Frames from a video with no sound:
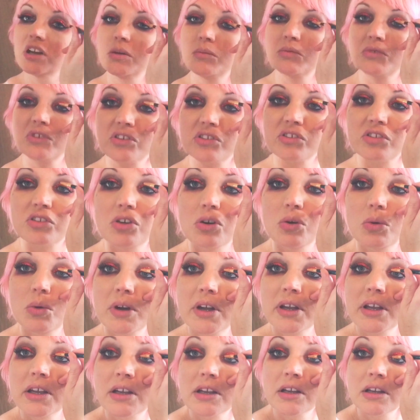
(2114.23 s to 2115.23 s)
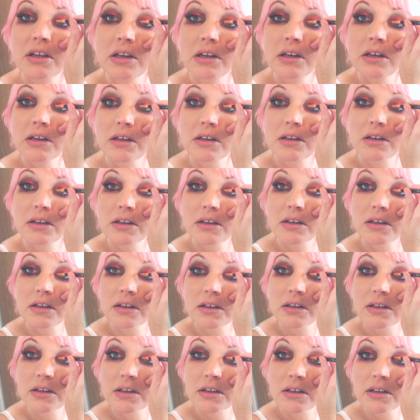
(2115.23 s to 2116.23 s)
I'm just going
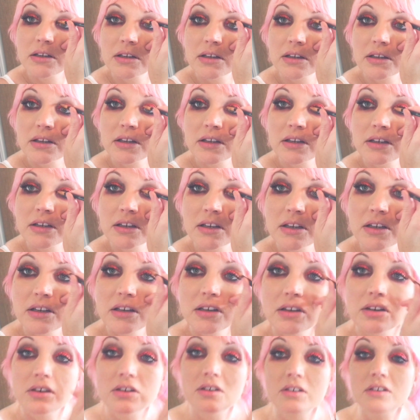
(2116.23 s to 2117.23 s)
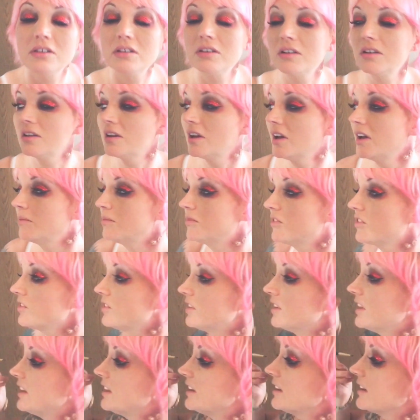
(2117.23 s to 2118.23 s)
in here. I'm just
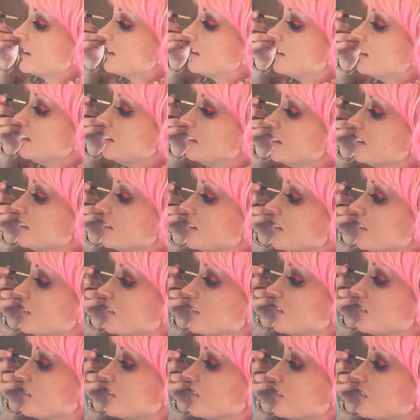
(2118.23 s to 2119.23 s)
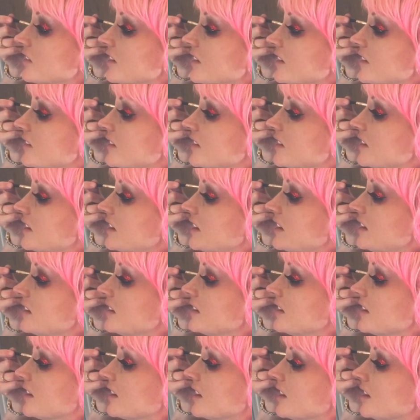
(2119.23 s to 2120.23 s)
neating, this is just like the
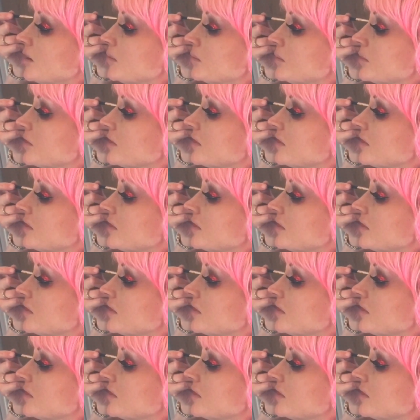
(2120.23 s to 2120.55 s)
neatening up